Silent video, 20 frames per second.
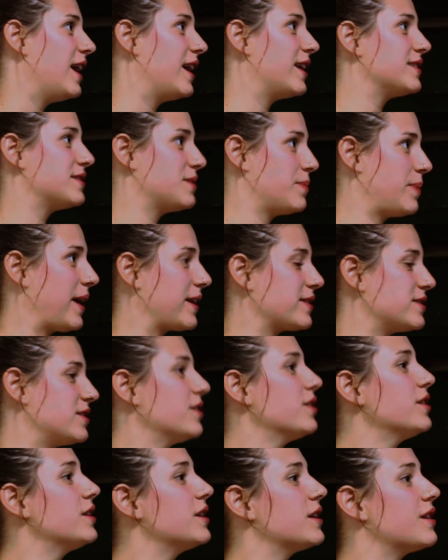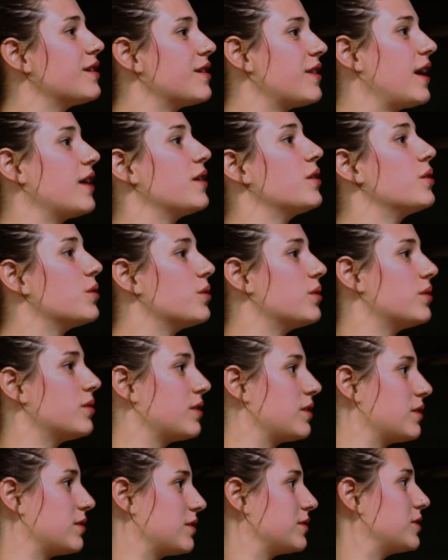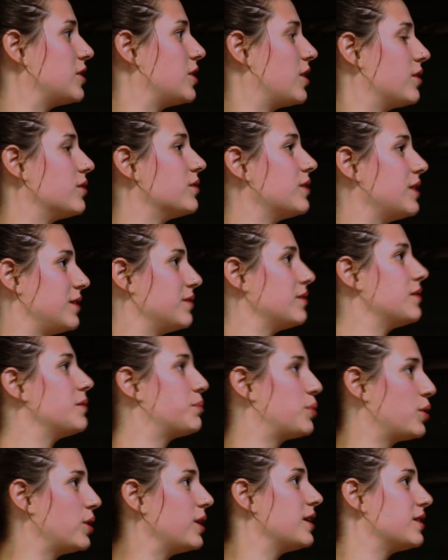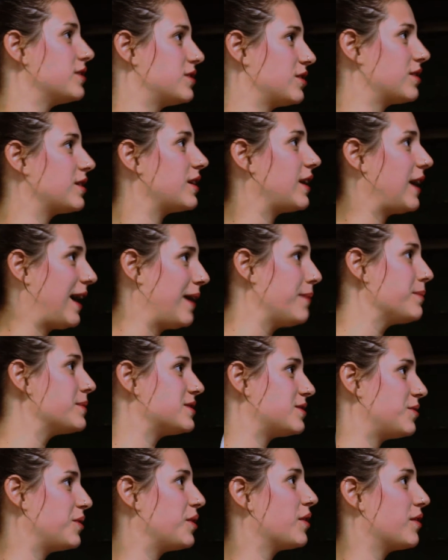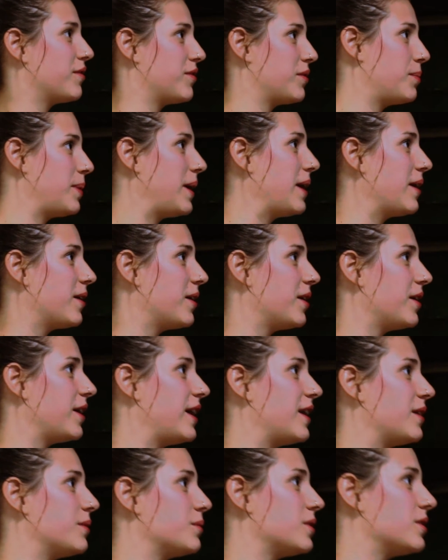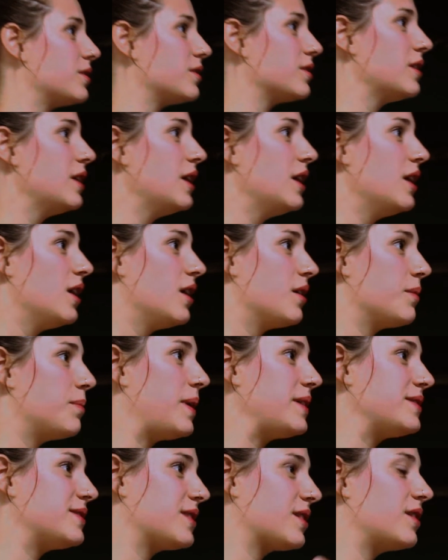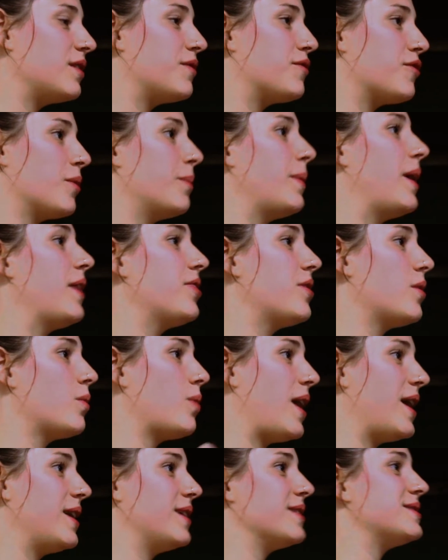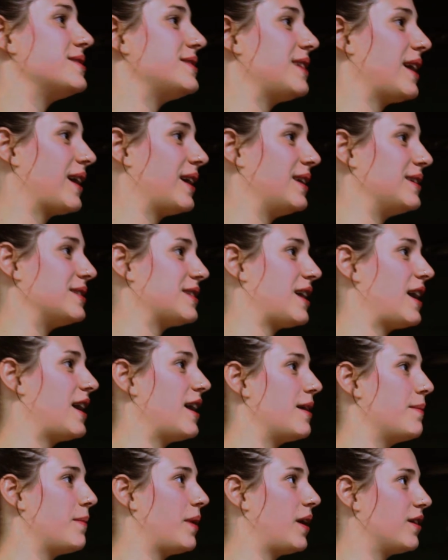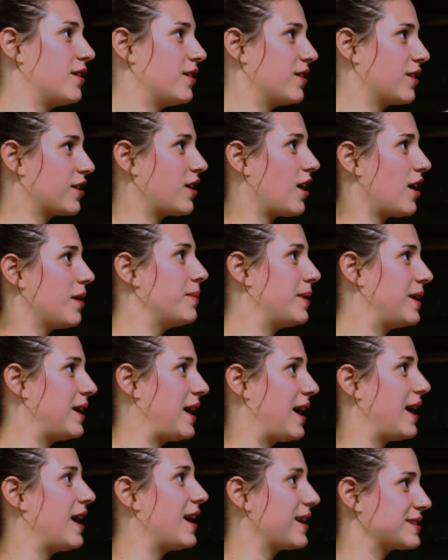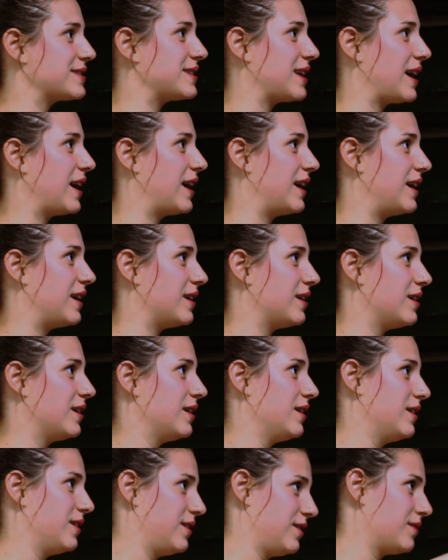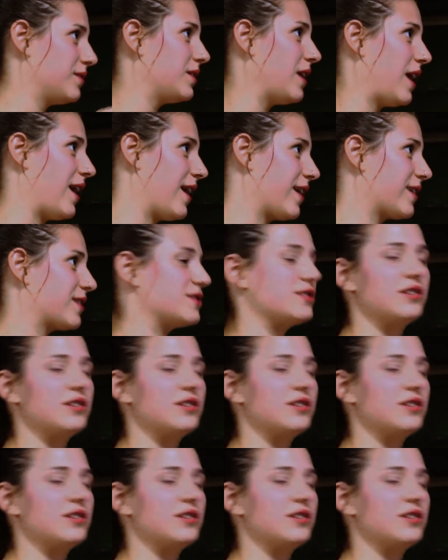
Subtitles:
And it's a bacteria that you put into the atmosphere of the barrel, and it will basically ferment the wine a second time under a carbon dioxide lock.